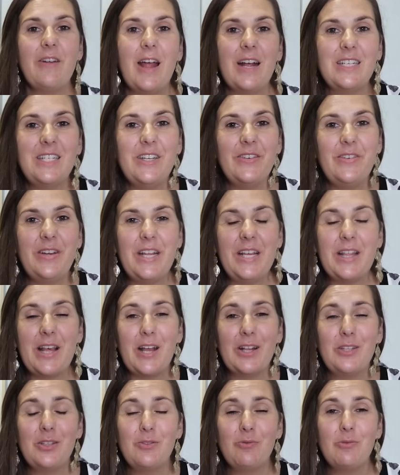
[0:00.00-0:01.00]
activity
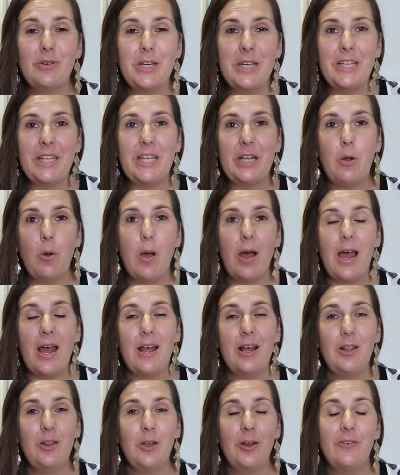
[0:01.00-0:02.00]
that's really quite
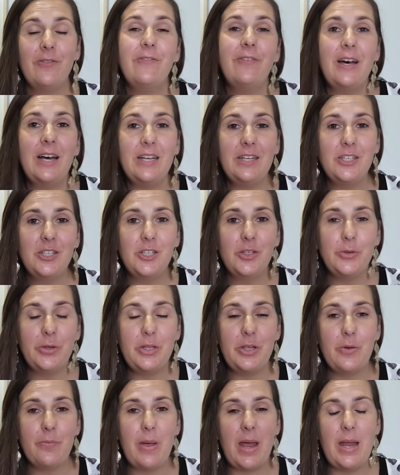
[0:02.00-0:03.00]
a lot of fun to do with
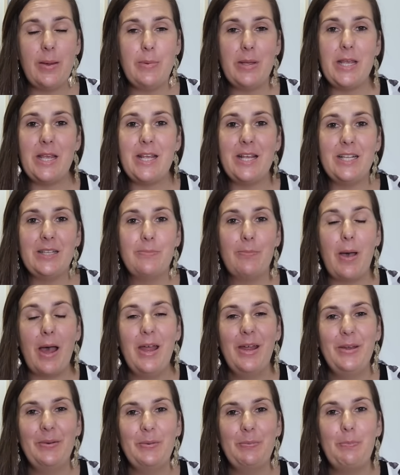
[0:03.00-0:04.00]
your baby is by
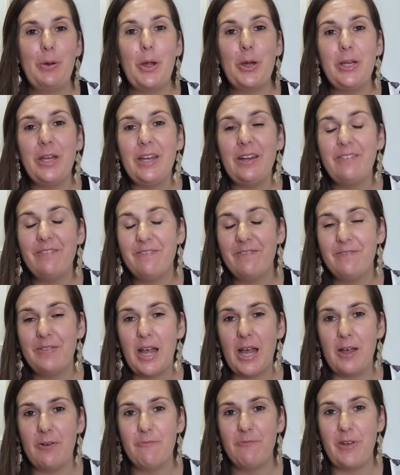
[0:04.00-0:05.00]
poking
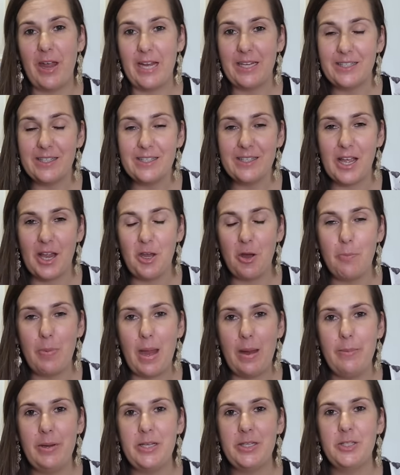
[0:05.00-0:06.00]
faces at your
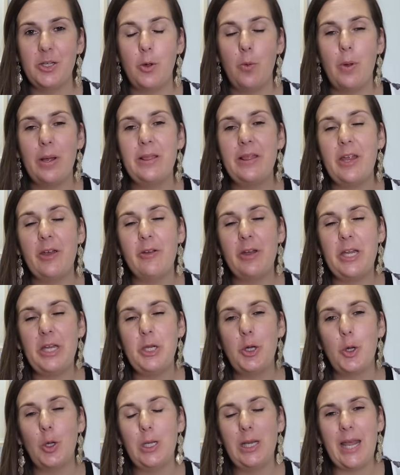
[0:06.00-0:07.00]
baby. So when they're in
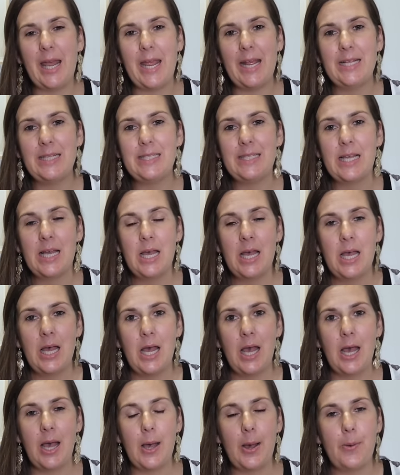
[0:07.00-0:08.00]
your legs,
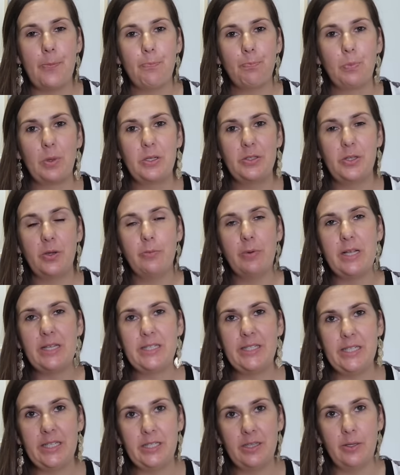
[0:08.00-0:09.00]
so
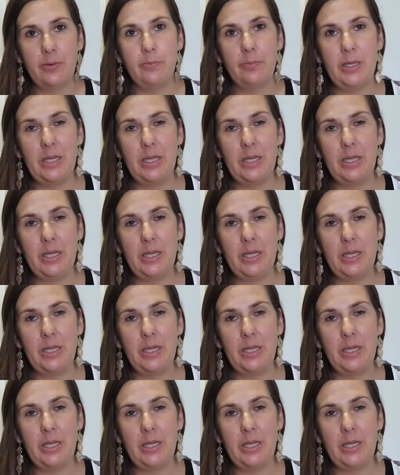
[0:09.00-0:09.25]
resting them